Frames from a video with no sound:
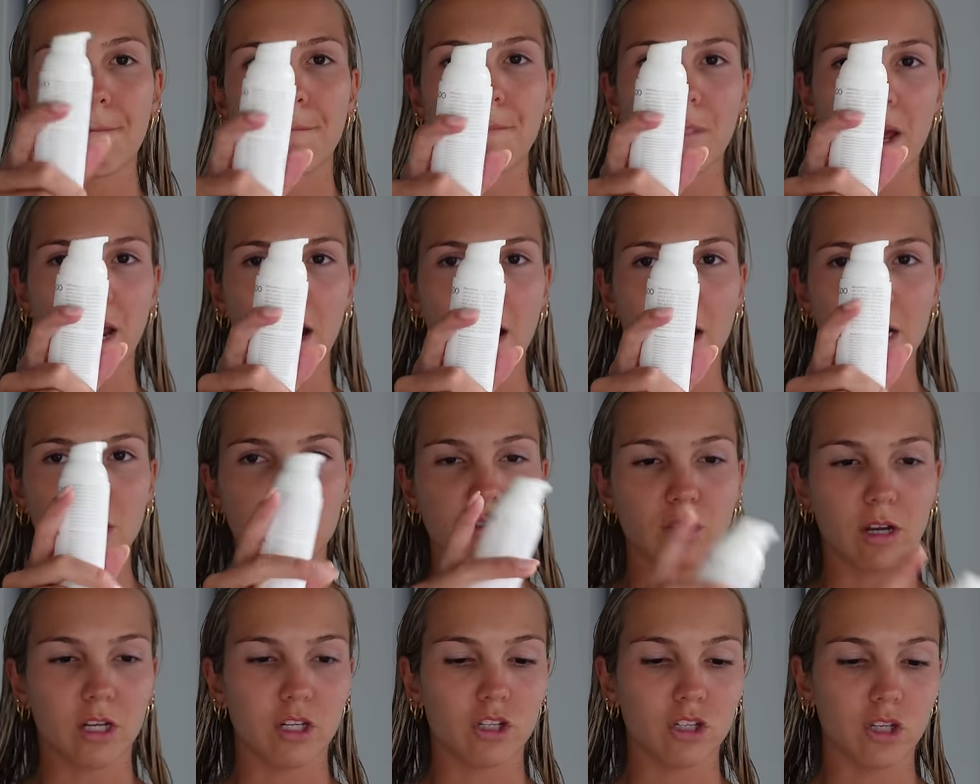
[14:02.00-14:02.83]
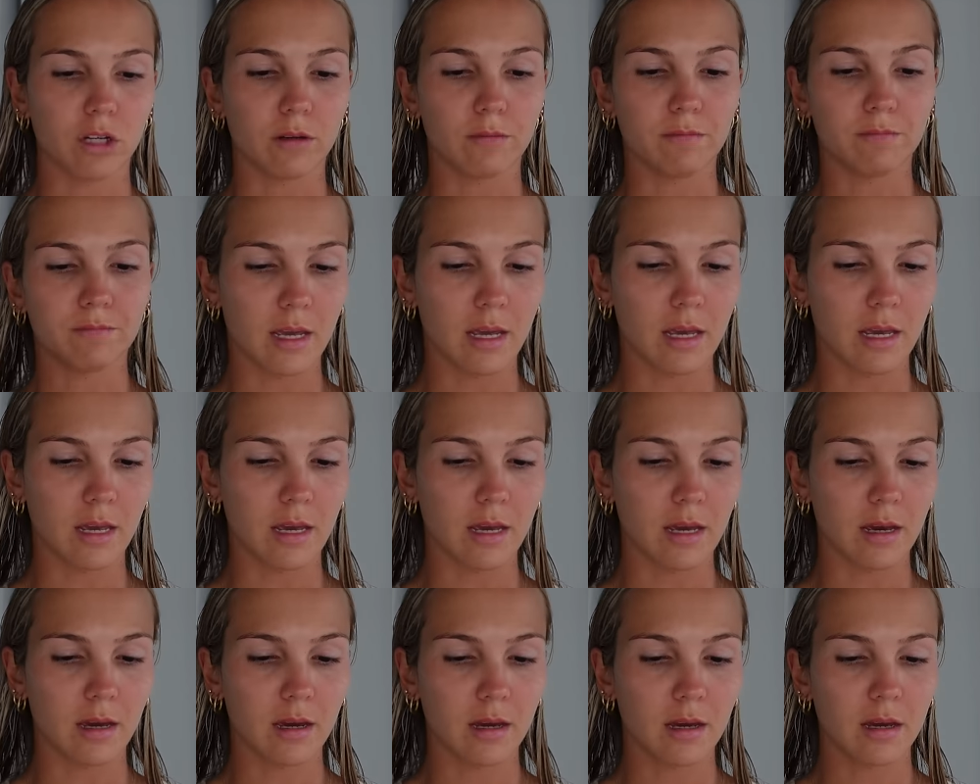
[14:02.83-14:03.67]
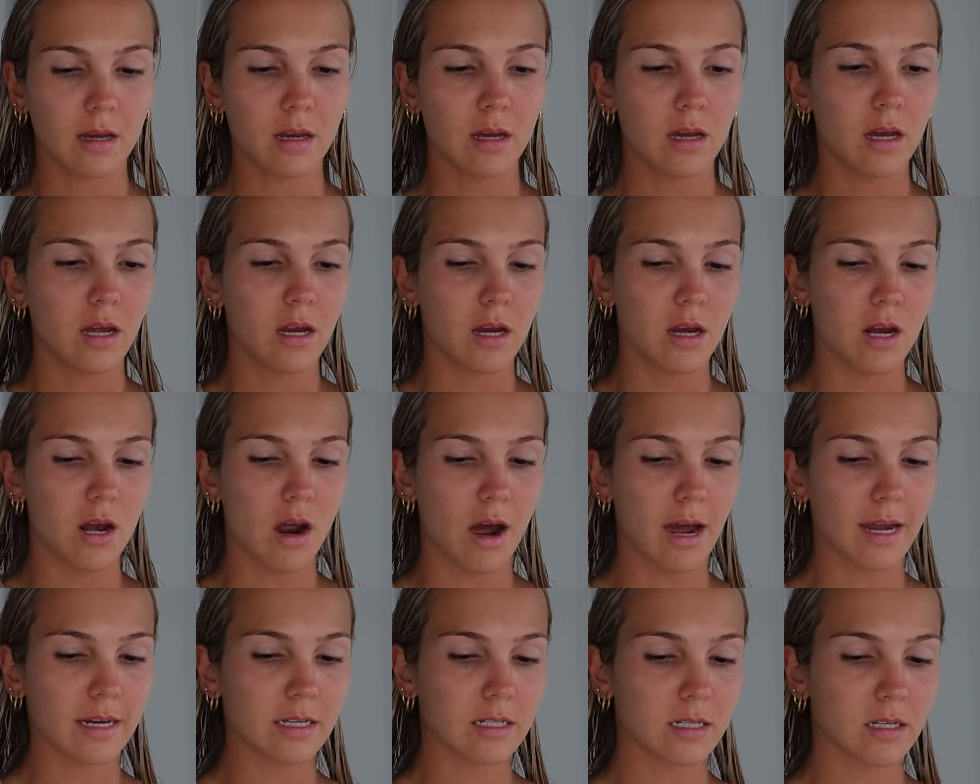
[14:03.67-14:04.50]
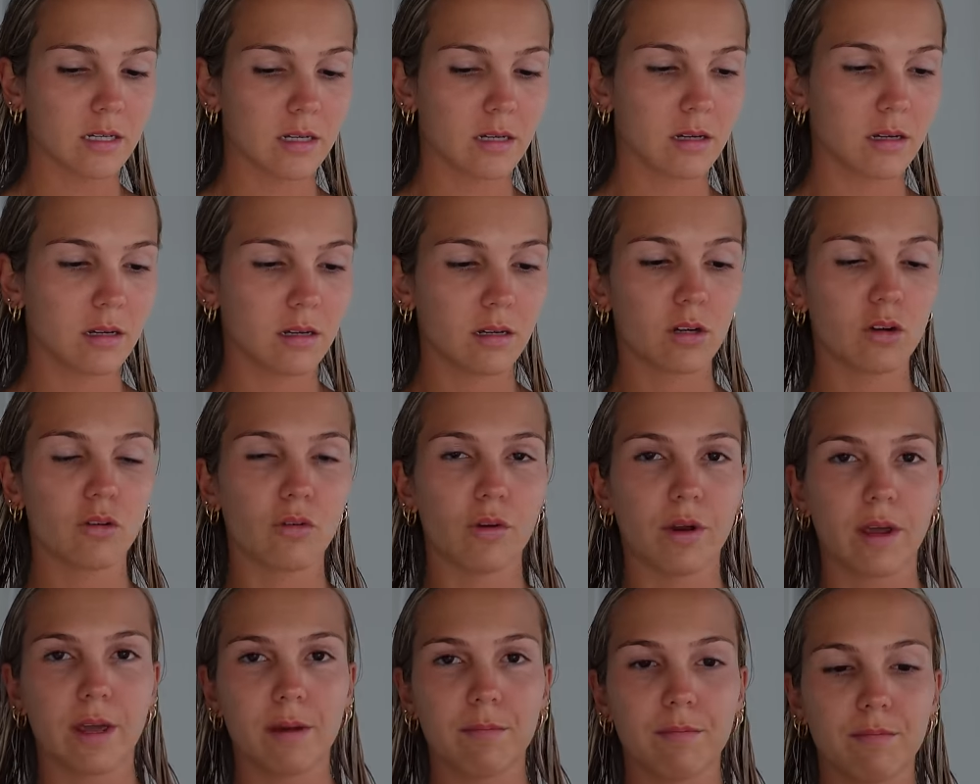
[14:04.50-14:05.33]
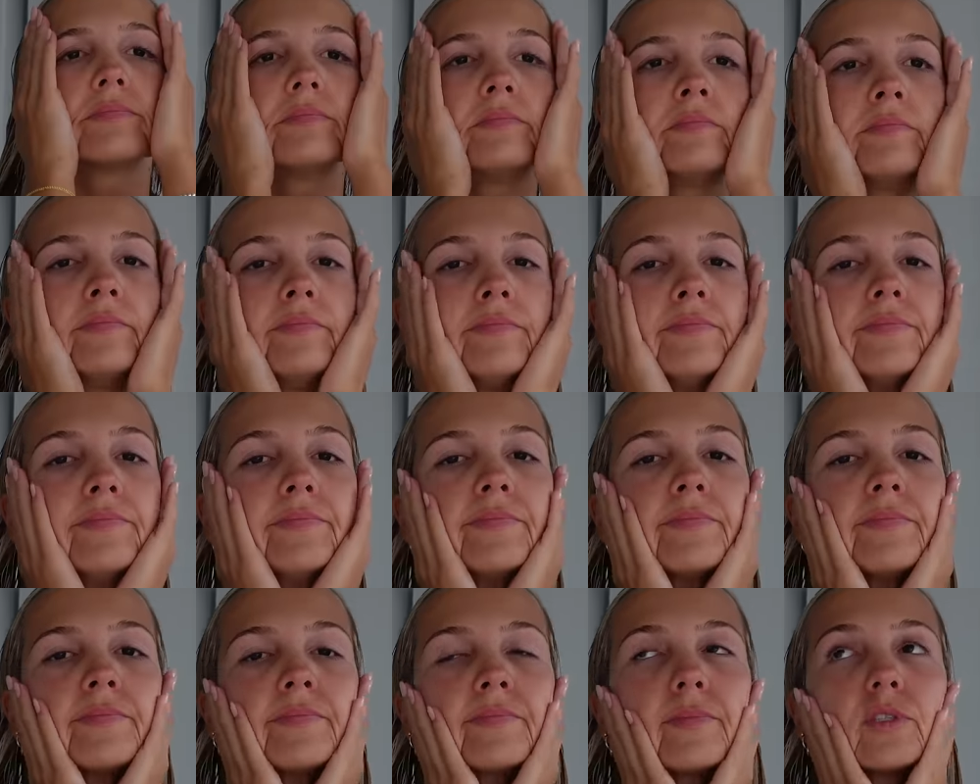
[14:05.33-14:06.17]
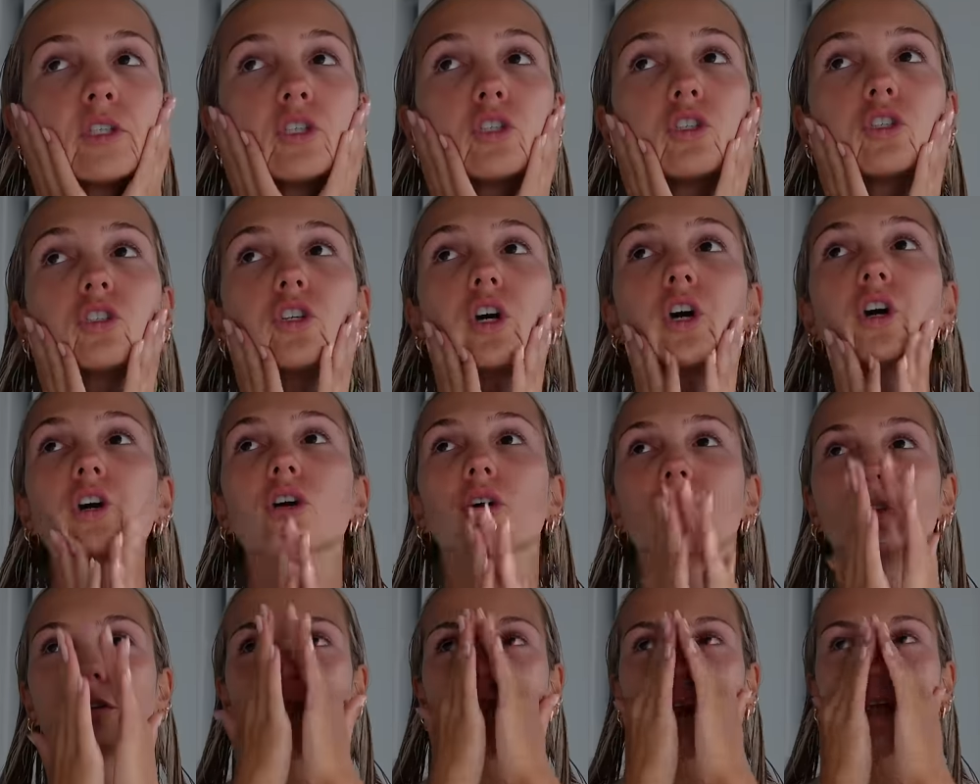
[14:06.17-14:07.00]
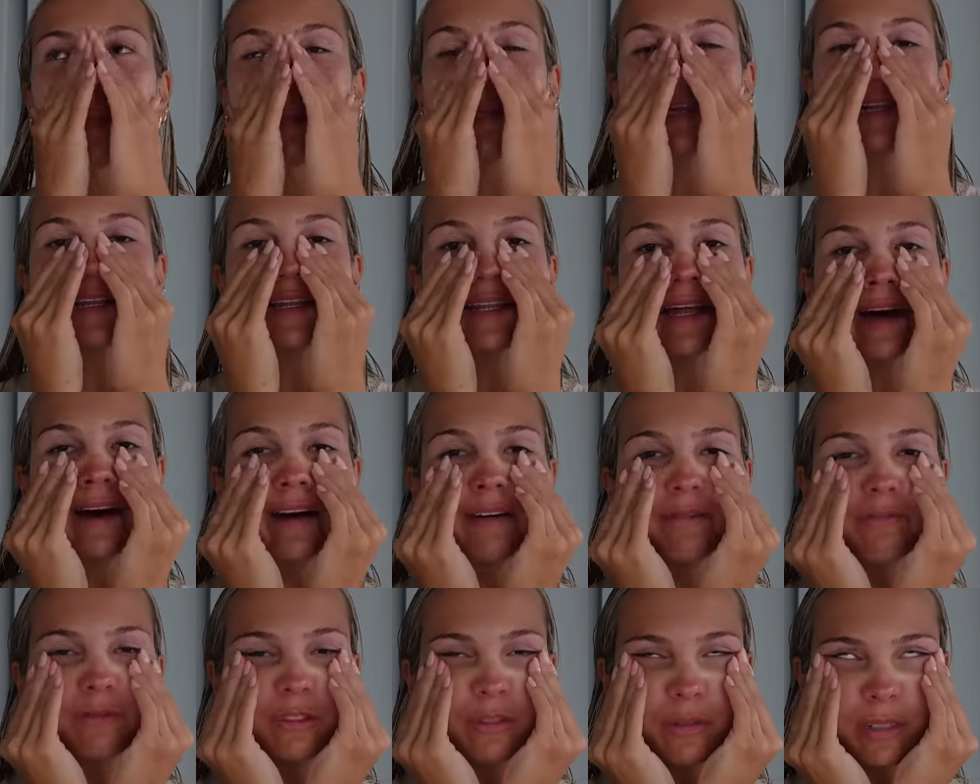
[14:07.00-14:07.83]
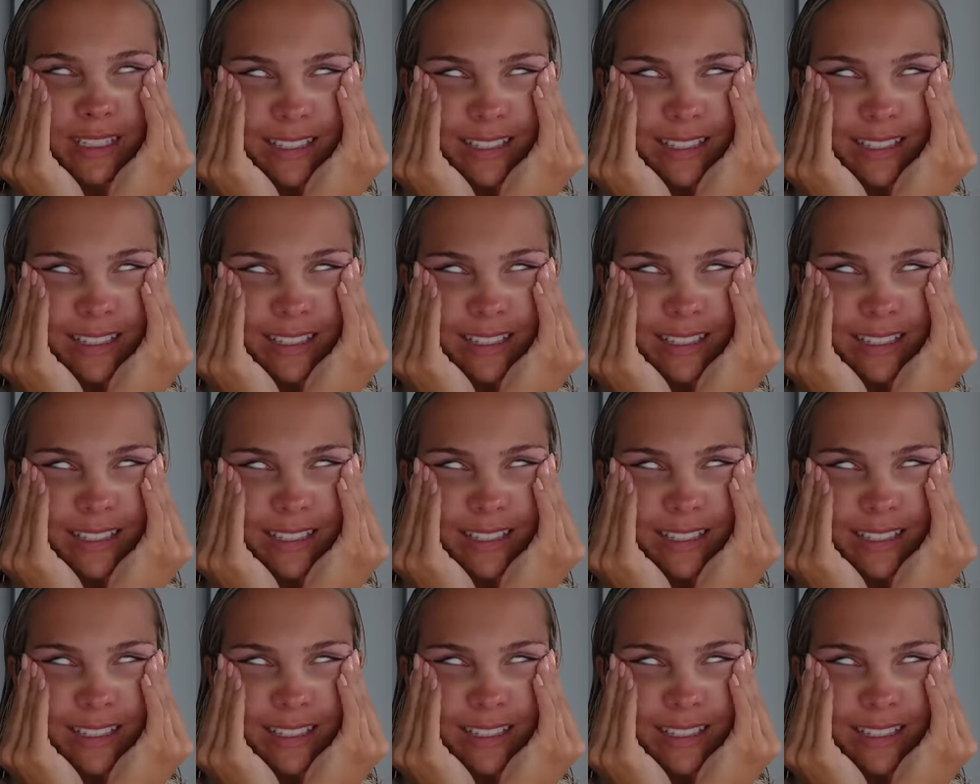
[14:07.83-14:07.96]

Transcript: my hydration, the night cream. Mmm, so good. I love doing